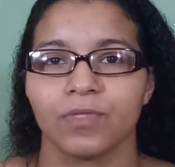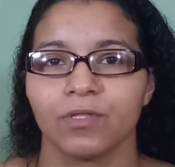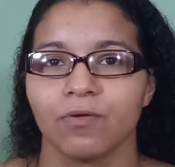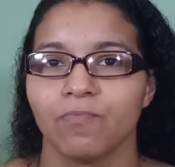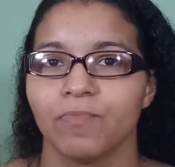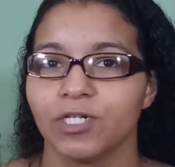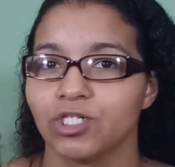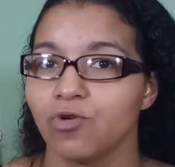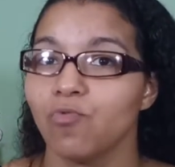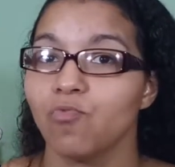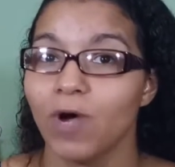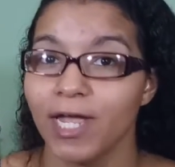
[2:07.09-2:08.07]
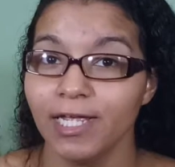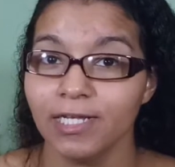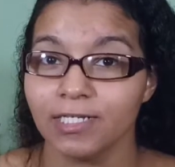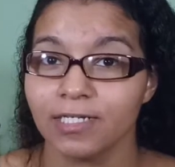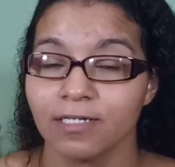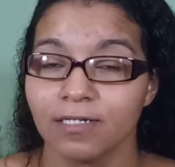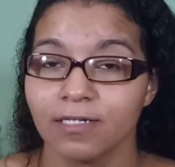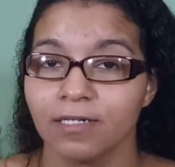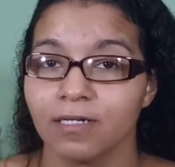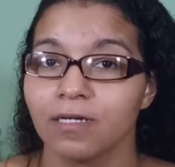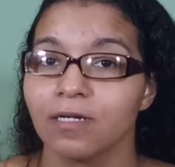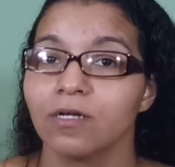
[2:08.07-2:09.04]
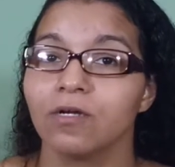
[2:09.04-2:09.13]
But your weight
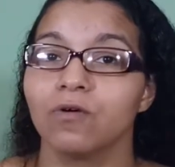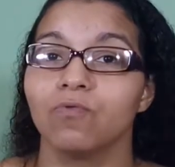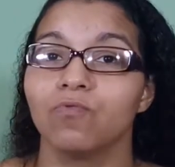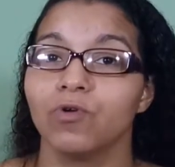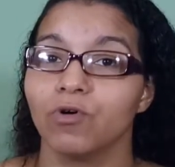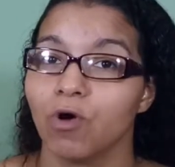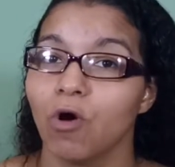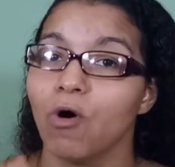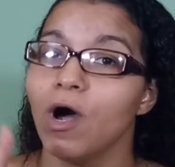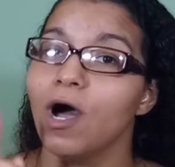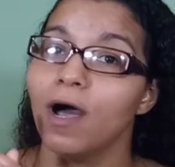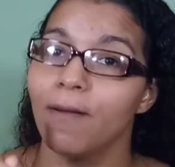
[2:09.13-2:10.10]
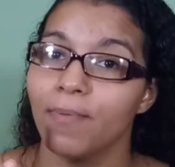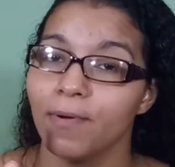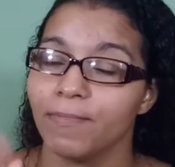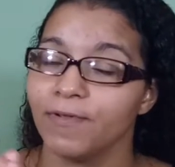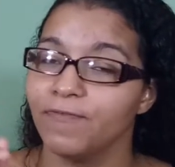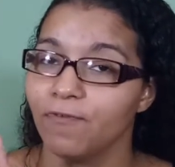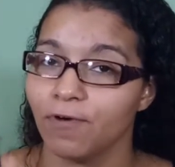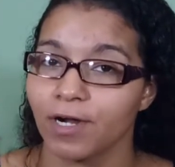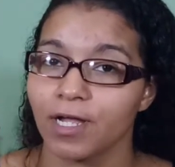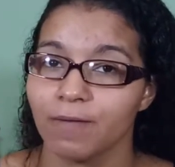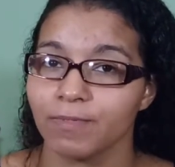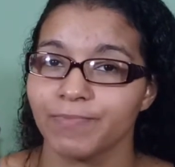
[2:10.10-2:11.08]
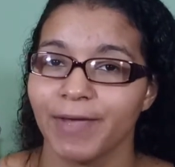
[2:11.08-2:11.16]
will go up before it
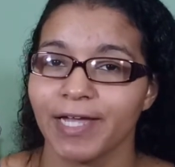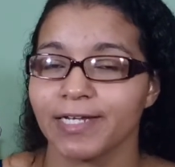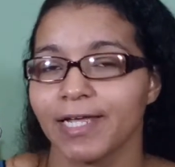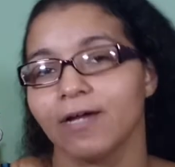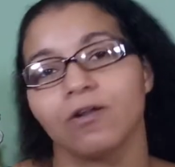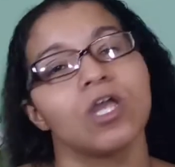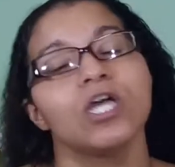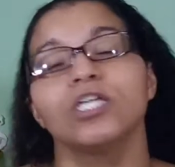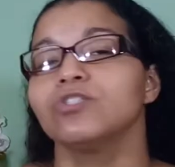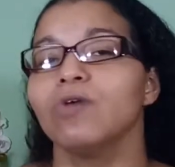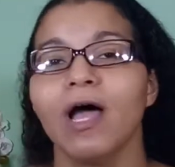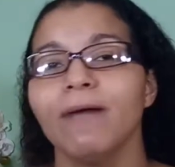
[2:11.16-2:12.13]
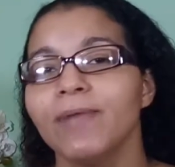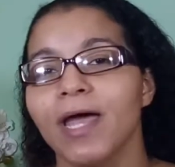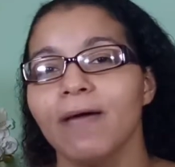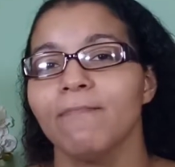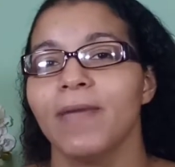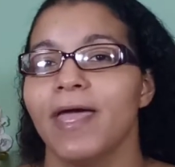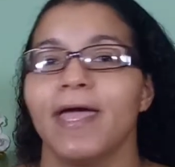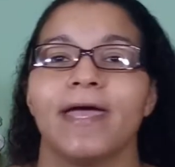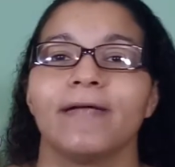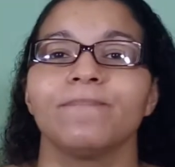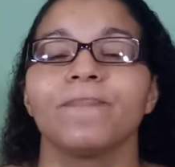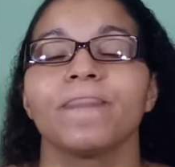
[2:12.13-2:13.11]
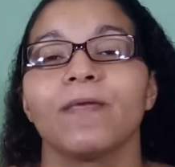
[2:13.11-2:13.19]
comes back down. So I'm not mad,
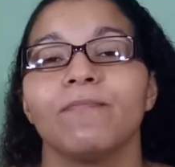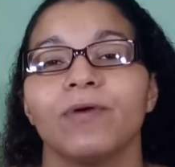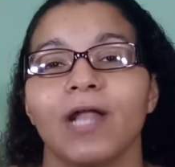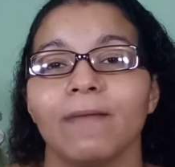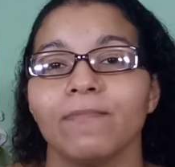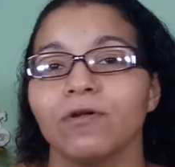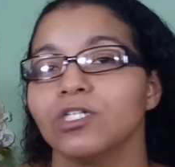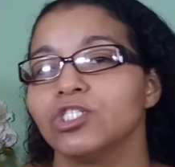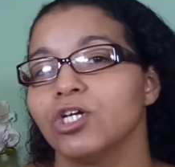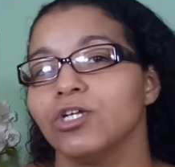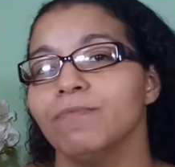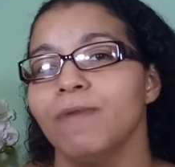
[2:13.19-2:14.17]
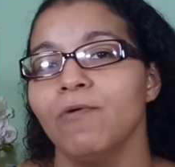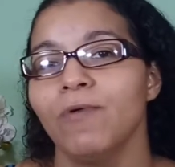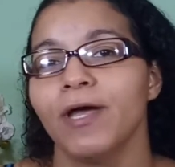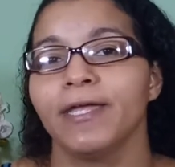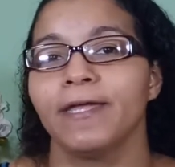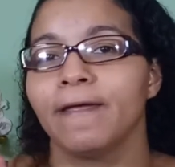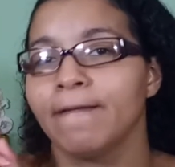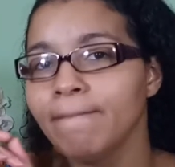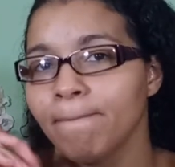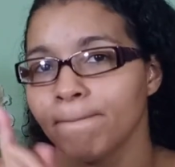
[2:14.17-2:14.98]
but I'm going to show you my weigh-in.